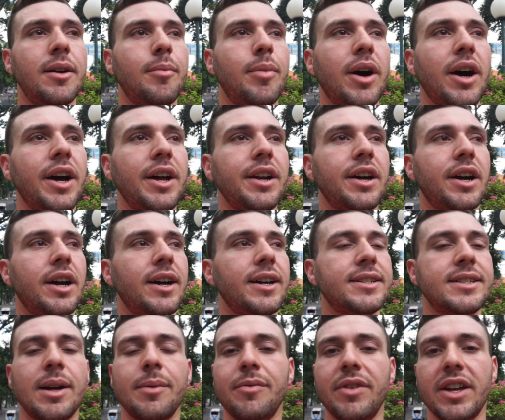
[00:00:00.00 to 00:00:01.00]
but
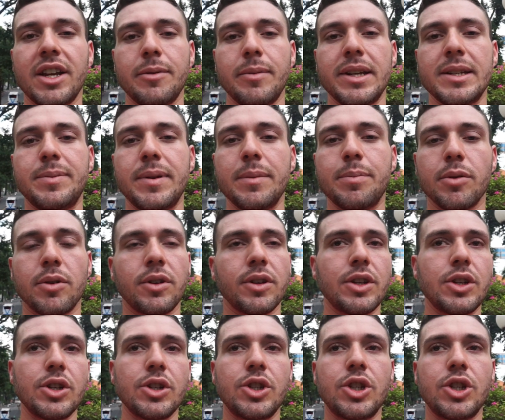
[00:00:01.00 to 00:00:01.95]
some Vietnamese people